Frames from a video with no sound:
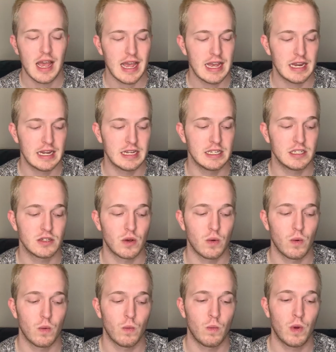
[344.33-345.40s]
It is
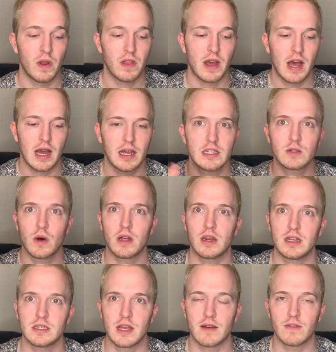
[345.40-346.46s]
one of the highest
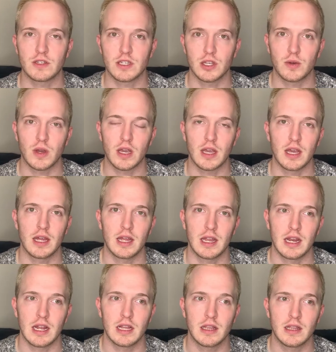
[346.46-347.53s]
quality of saffrons that you can get,
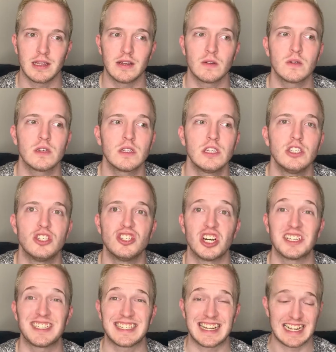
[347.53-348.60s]
and it literally
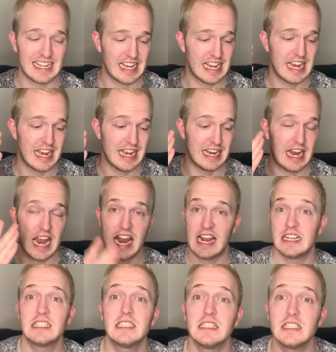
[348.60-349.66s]
just
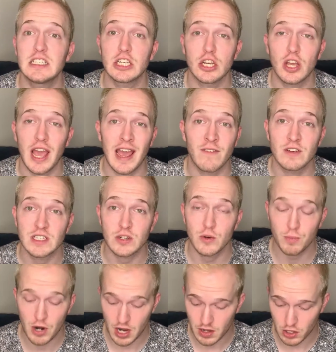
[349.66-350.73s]
enhances every
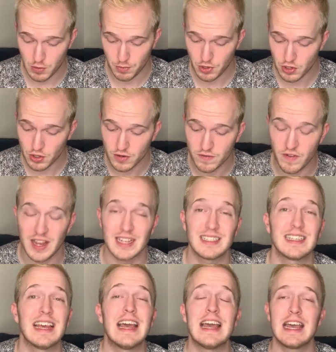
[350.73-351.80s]
single product you put on your
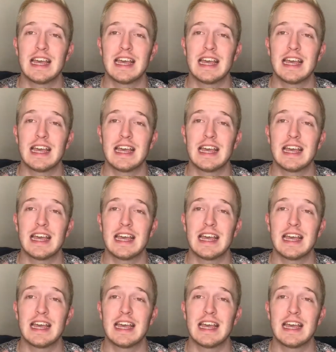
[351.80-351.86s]
face.